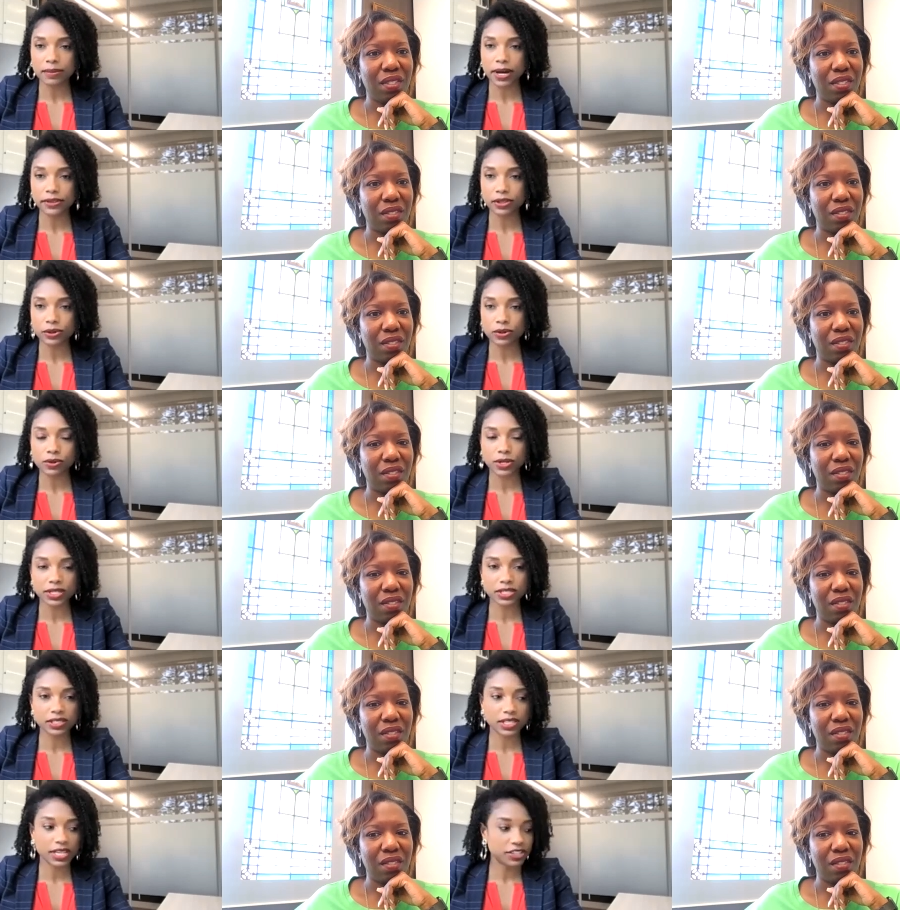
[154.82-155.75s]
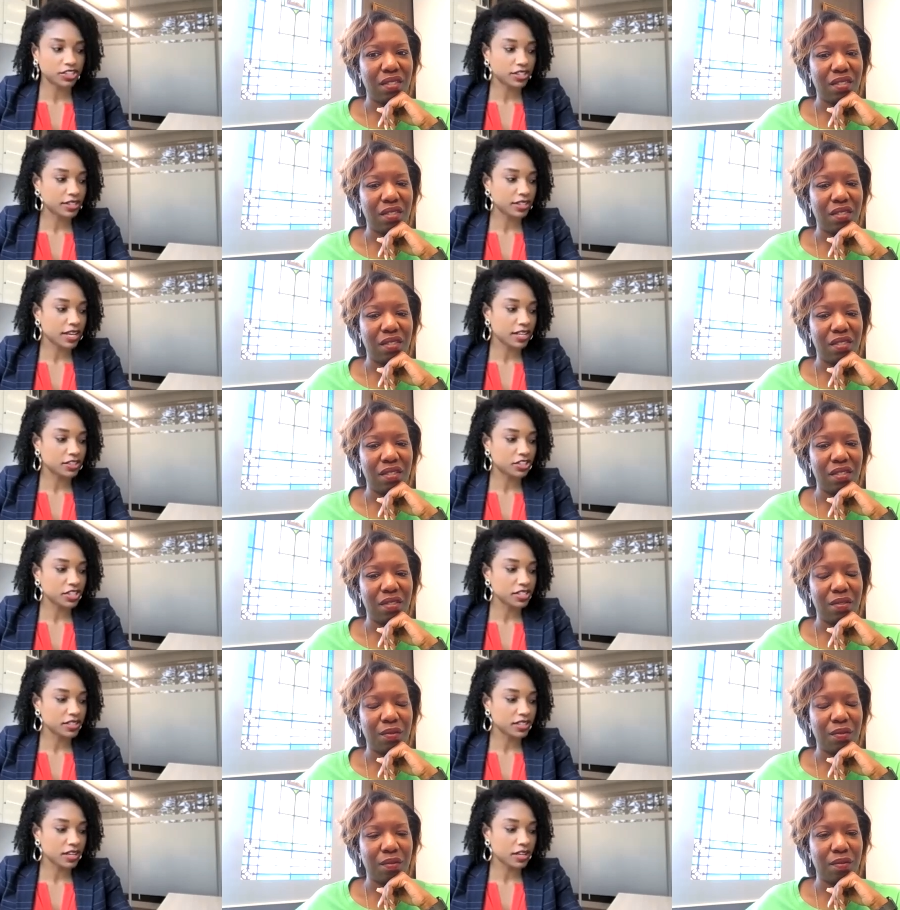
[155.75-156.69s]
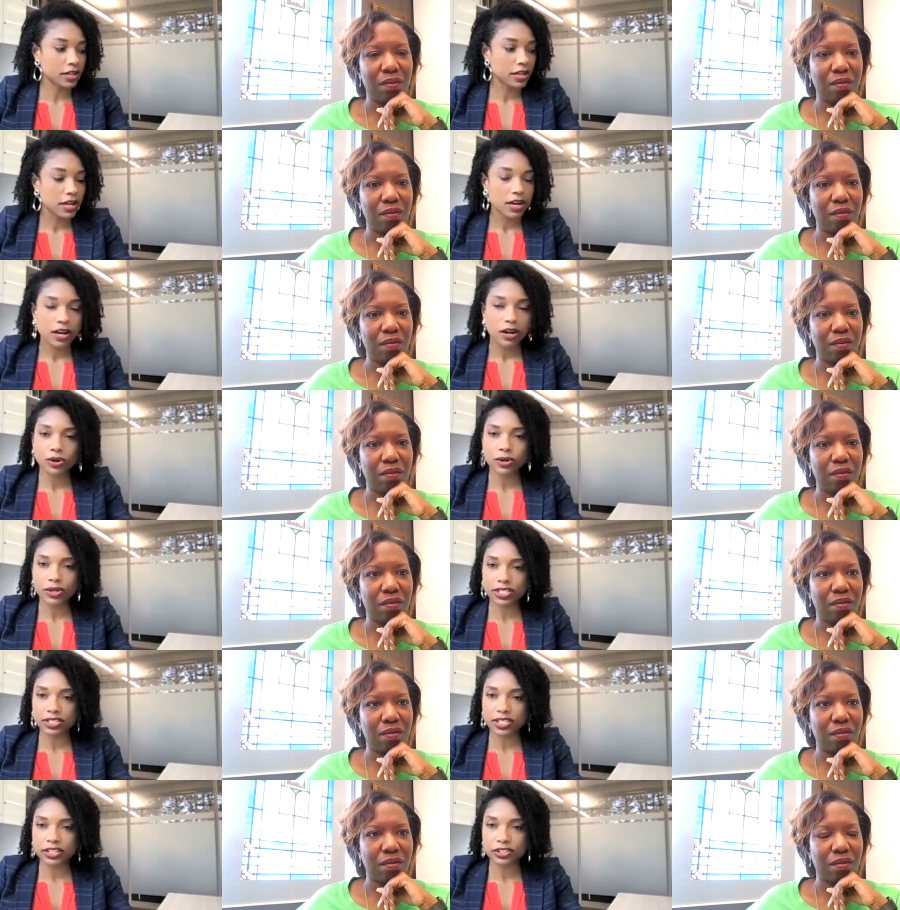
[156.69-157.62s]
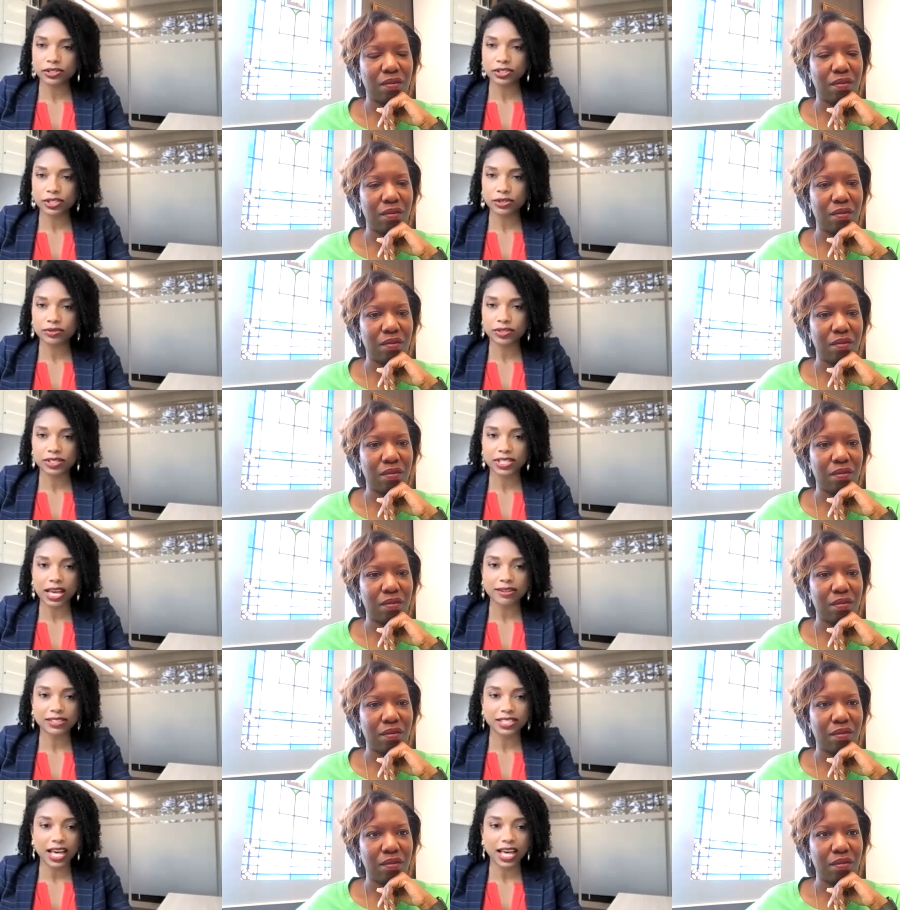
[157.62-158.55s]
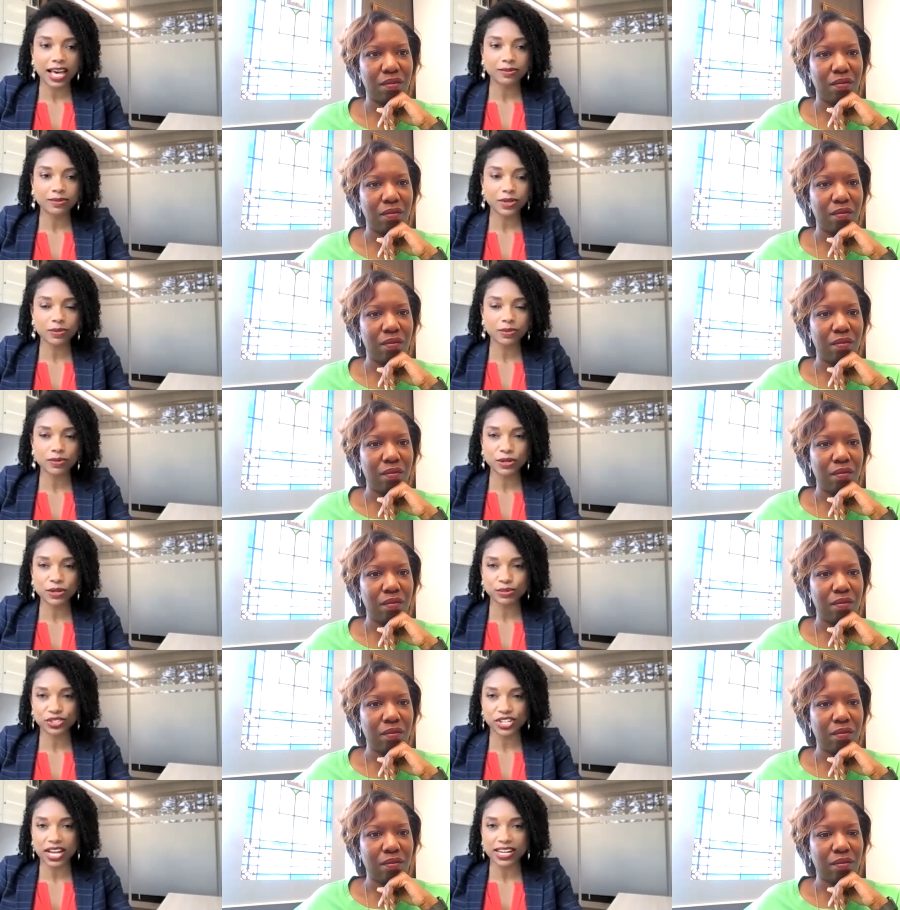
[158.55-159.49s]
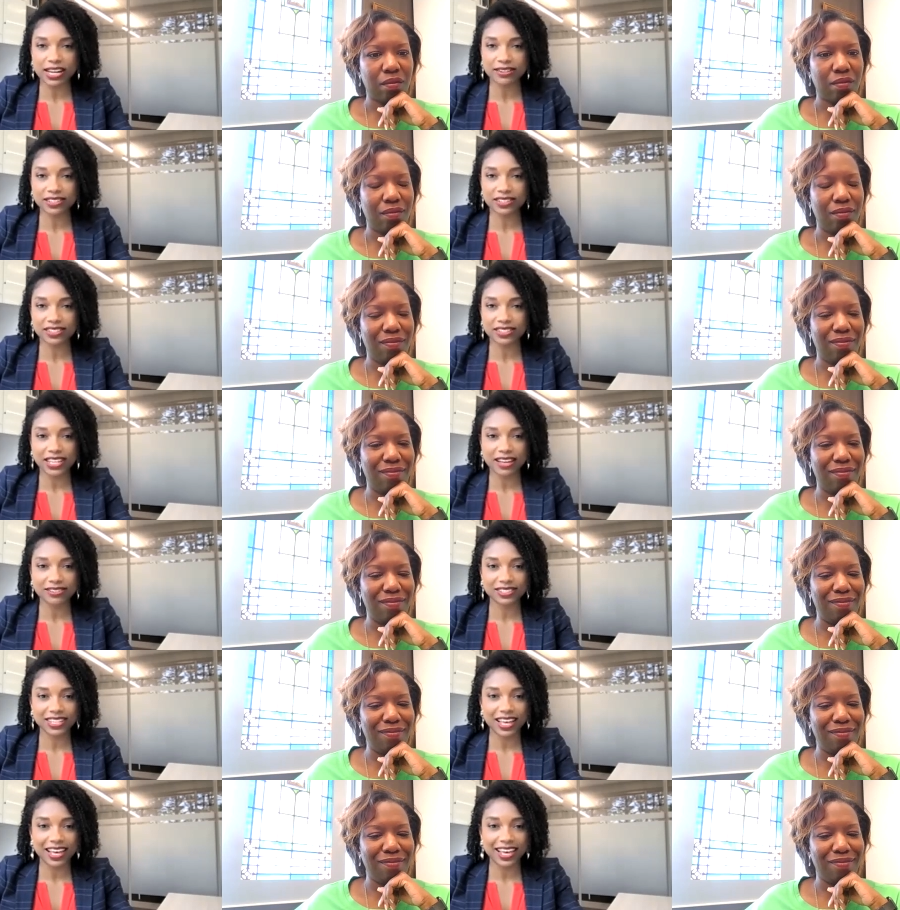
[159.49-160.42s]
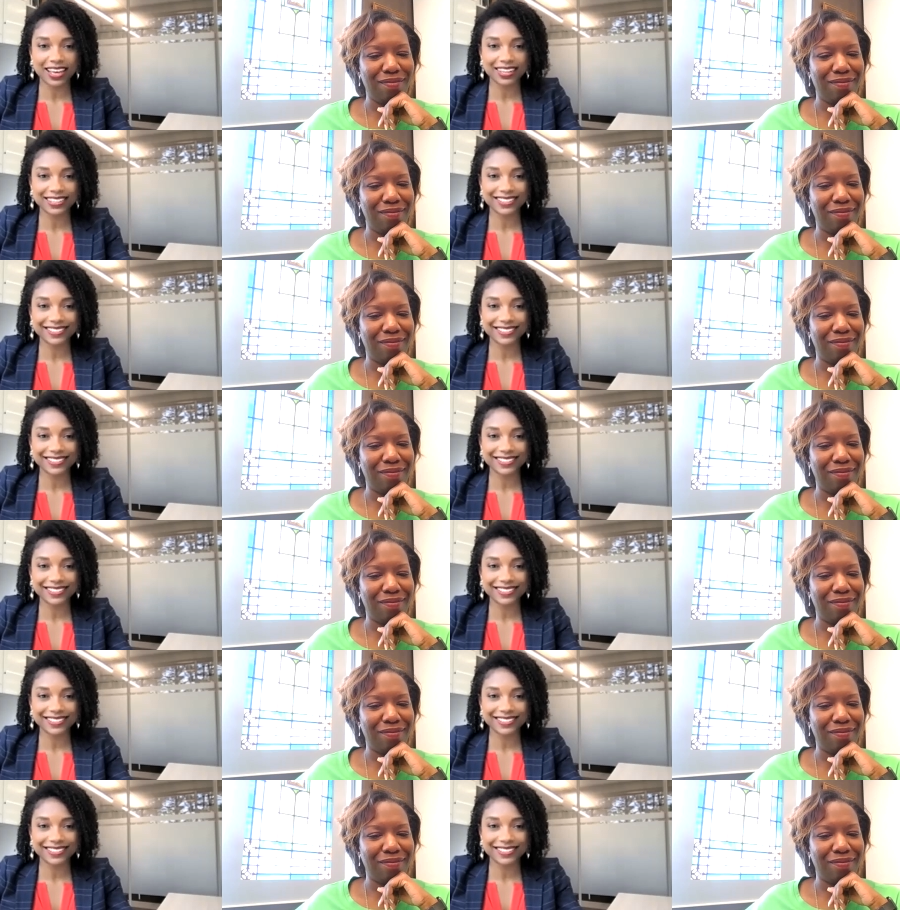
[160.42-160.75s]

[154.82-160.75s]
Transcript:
Speaker 1: about their organization. And she's a uh, organization serves the South Side. Whoop, whoop, shout out to the South Side.